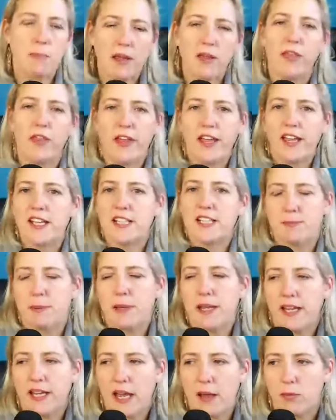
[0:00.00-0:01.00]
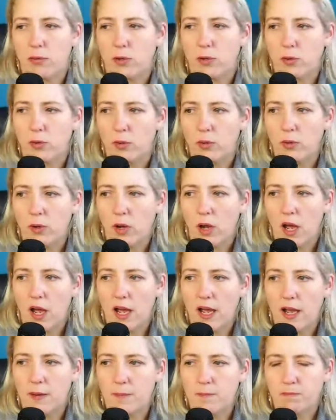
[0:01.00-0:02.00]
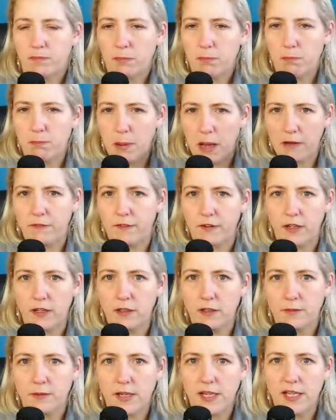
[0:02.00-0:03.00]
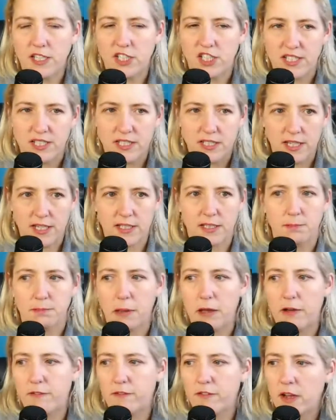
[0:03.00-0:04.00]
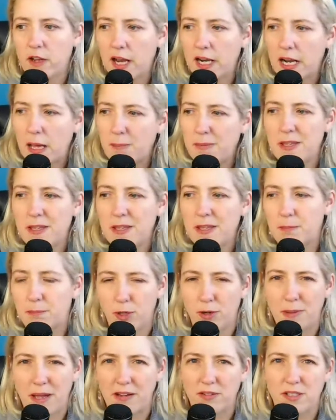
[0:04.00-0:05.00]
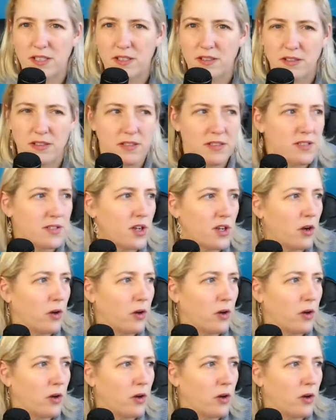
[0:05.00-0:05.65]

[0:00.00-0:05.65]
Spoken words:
big thing is being able to buffer. It just doesn't buffer, and I'm in the Blue Mountains,